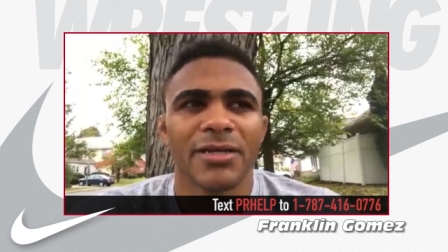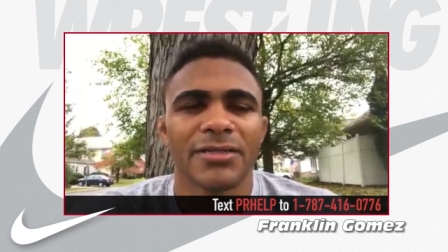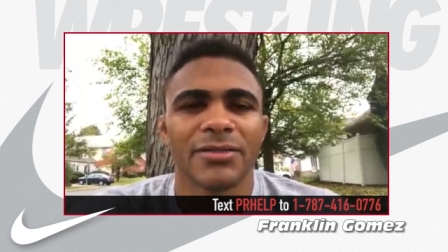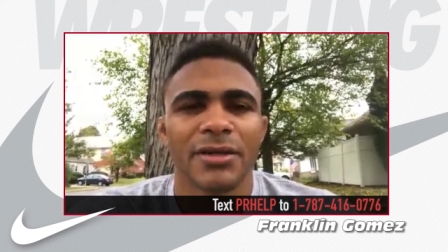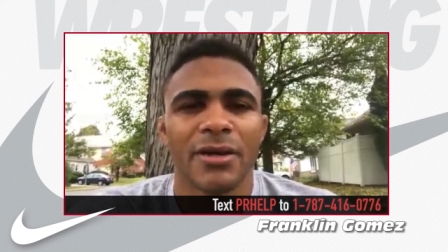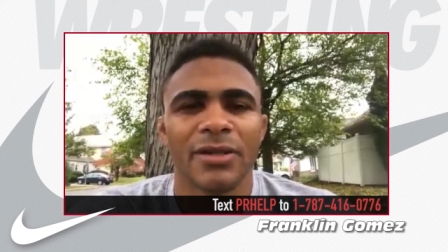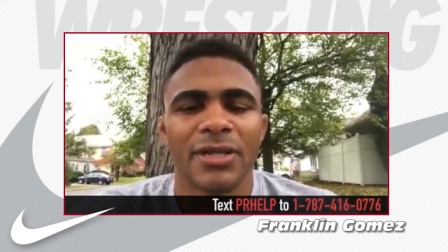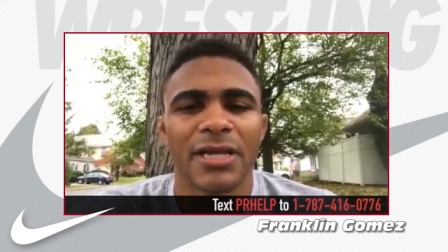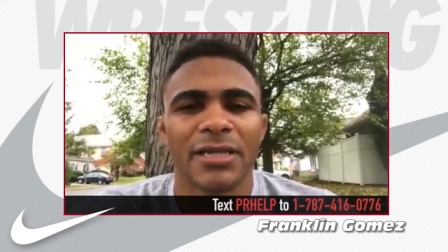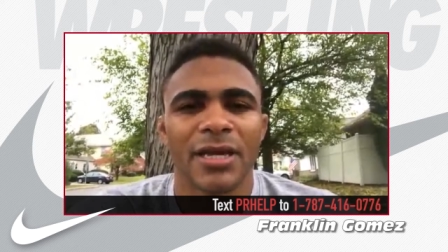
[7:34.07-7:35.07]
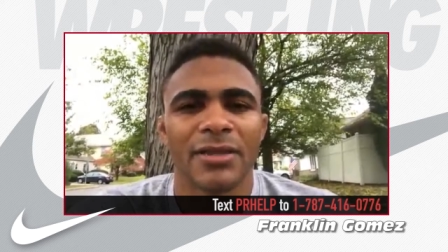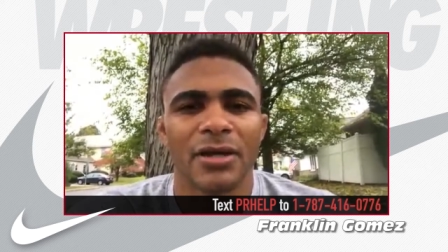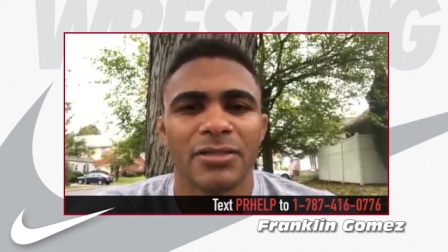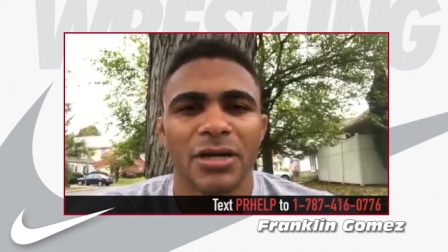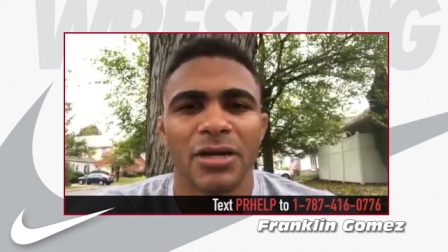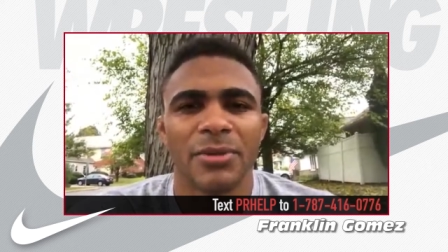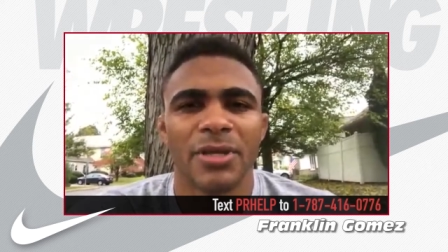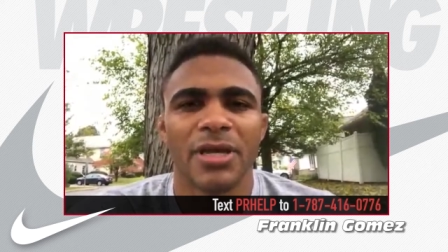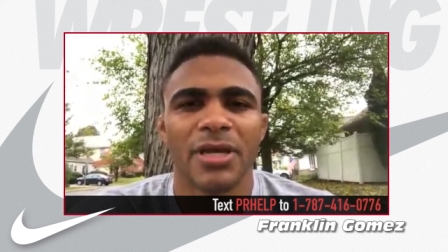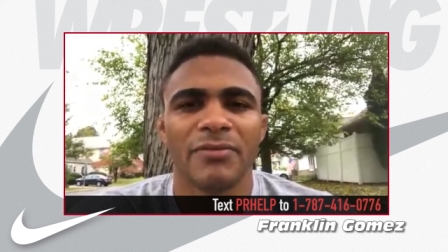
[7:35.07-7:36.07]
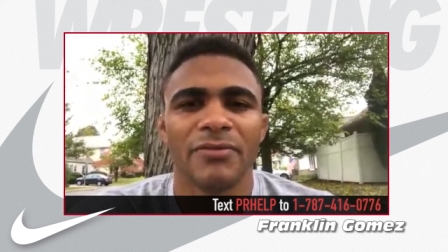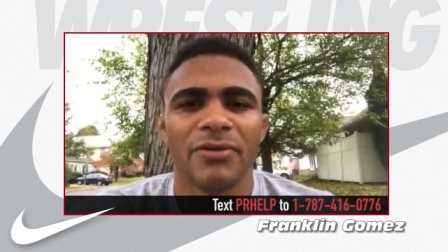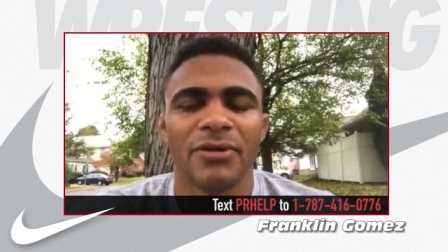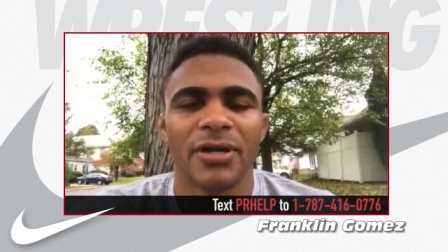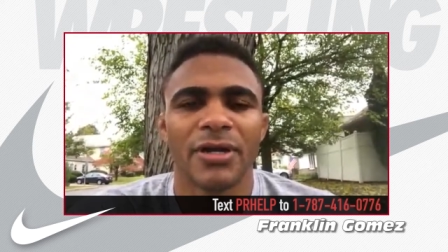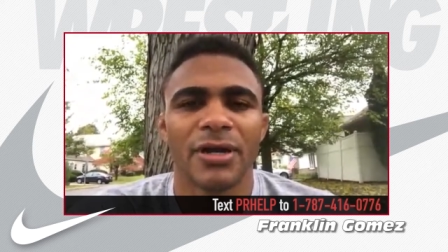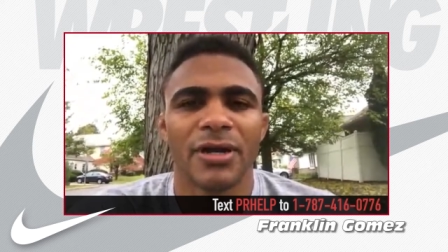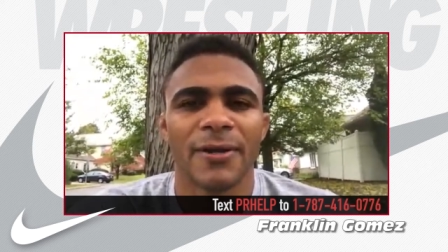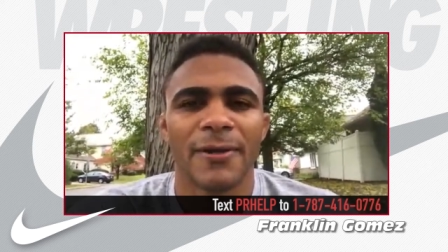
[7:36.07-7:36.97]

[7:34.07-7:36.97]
So I really like that the autonomy they give you and uh,